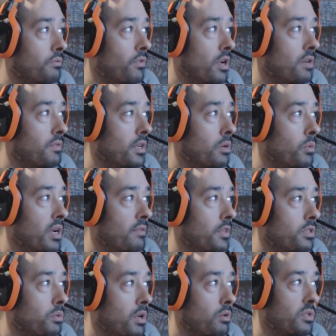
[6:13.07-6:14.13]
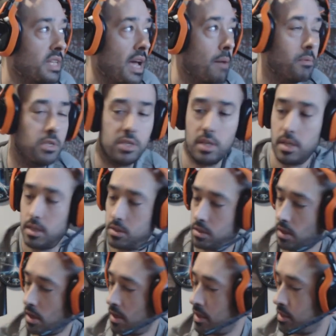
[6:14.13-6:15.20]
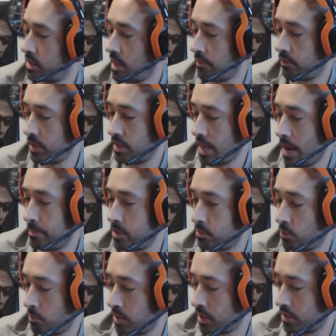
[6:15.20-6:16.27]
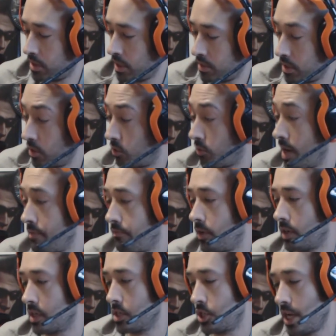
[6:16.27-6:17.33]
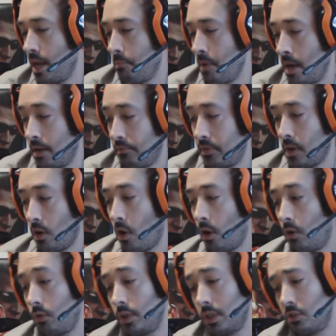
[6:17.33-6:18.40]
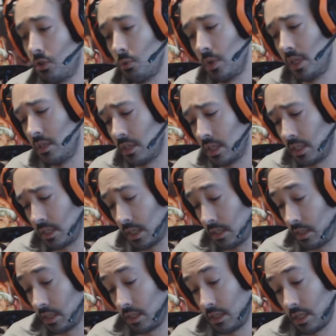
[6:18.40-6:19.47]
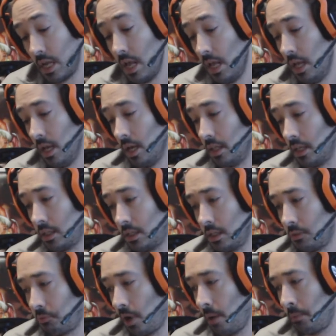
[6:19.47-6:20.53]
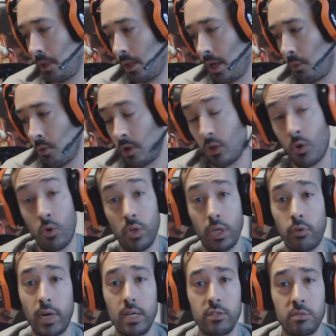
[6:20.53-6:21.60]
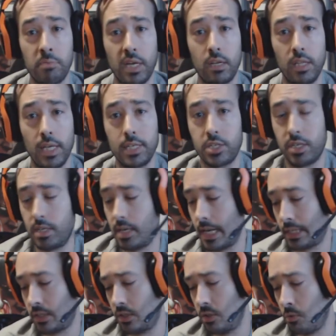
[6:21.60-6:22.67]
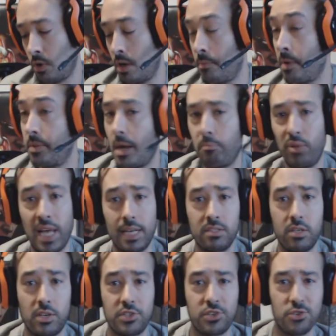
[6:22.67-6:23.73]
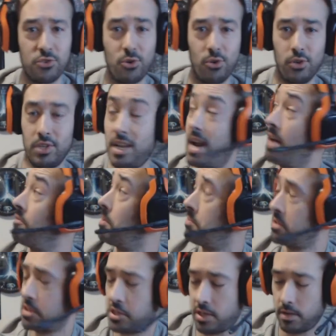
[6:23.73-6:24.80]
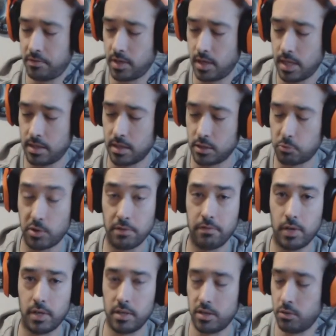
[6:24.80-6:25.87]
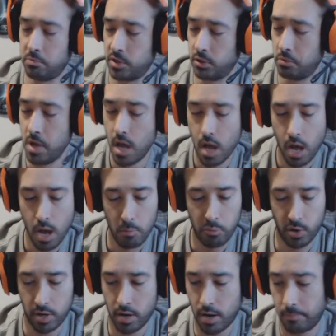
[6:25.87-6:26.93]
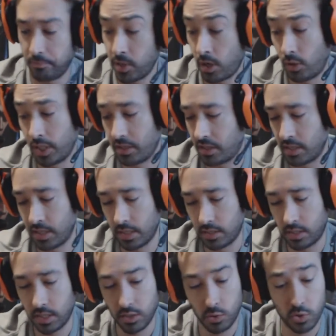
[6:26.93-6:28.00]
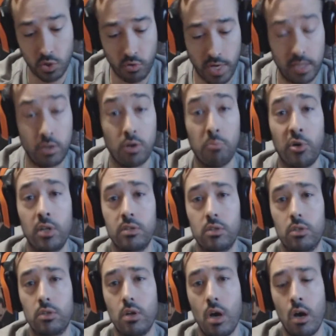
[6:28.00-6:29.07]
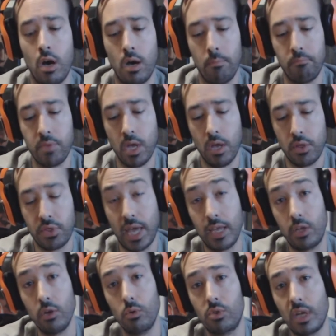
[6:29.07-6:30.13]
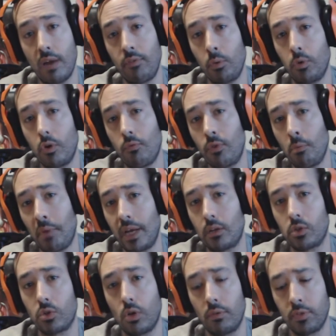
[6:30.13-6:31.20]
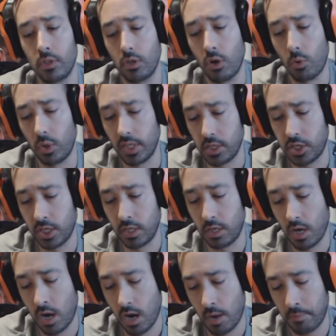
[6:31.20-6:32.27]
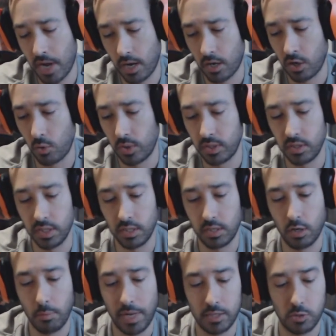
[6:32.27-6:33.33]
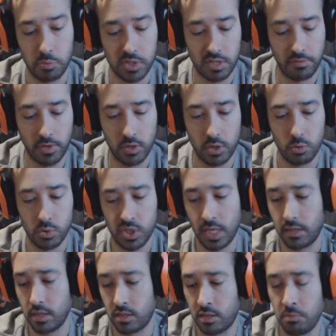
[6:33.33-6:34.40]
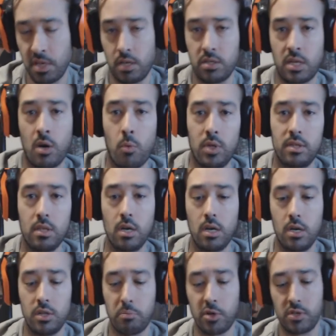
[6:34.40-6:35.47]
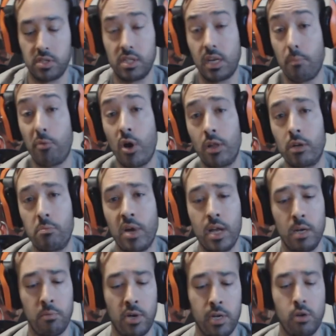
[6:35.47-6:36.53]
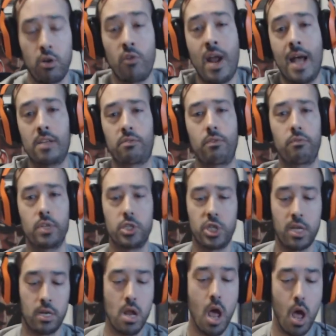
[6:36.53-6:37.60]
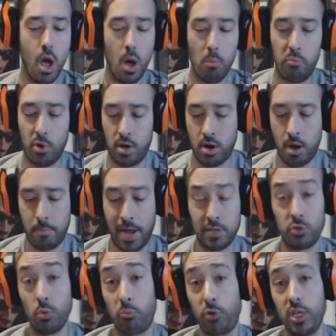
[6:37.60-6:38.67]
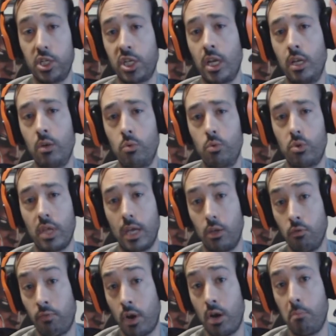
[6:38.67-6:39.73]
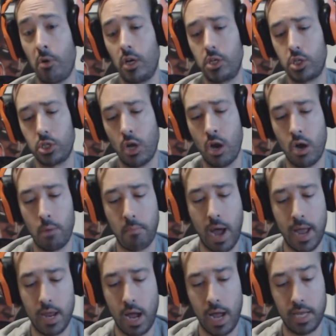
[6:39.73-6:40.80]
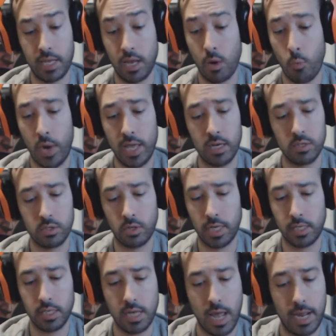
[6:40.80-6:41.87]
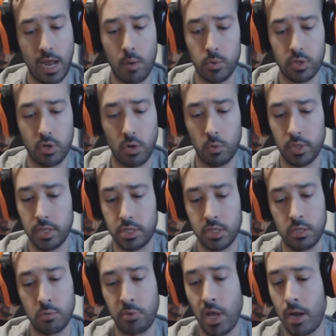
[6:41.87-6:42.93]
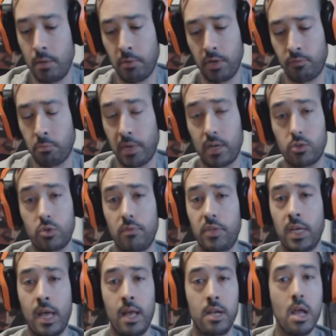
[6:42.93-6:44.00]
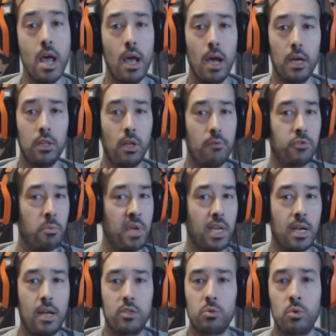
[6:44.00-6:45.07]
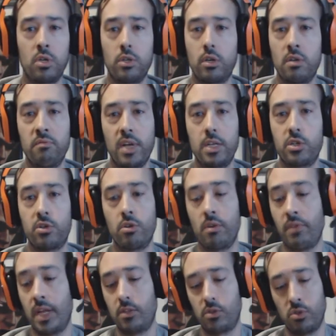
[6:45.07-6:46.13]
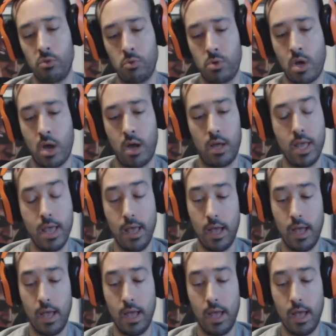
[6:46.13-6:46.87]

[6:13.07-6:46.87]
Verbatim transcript: the front of it or whatever, so I don't damage it. It's uh, it's definitely damageable, but it's it's in great fucking shape. And if there are only two of these in existence, this is probably like one of the holy grails in my collection, next to uh, maybe that Black Tusk controller that I have up on the shelf there. That thing's pretty fucking dope too. But um, you know, listen, this this was a great little bundle. Um, thank you to everyone over at Microsoft and the coalition. Uh, I'm not going to go into detail about specifically who sent this to me because I don't want the, the person to get bothered by anybody or harassed for free shit. But um, I do appreciate you. Thank you very much. Um, I, I can't wait until I can hang out with the coalition or anybody from Microsoft again. Love to make it out to another convention or event soon. Uh,